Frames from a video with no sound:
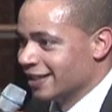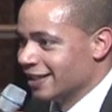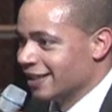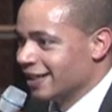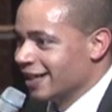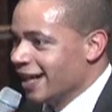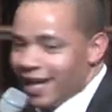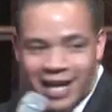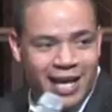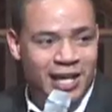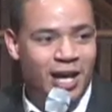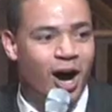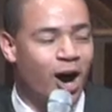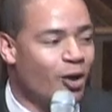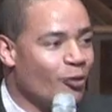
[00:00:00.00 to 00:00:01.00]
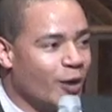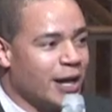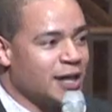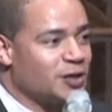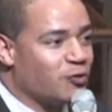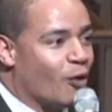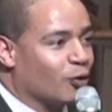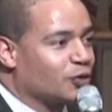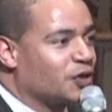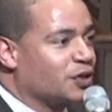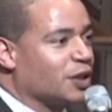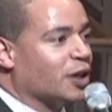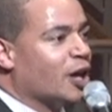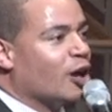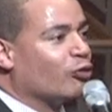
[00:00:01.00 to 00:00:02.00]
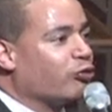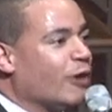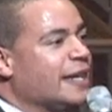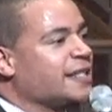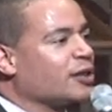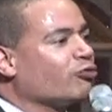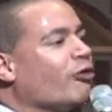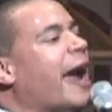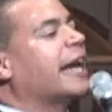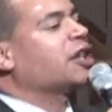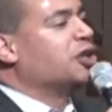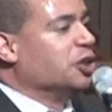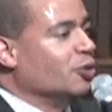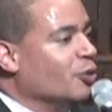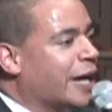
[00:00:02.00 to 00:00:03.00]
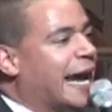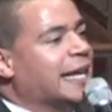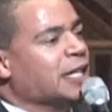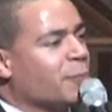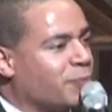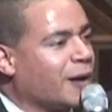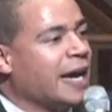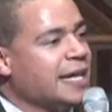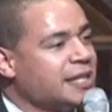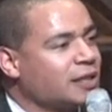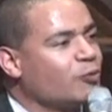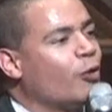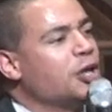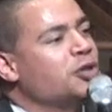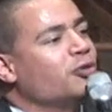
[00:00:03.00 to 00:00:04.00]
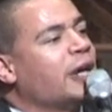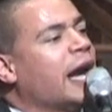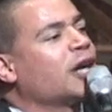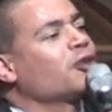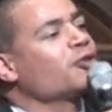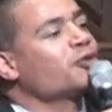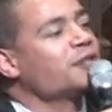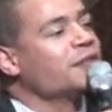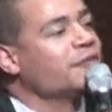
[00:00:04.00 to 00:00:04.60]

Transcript: He always wants to resurrect you in the place where you got crucified.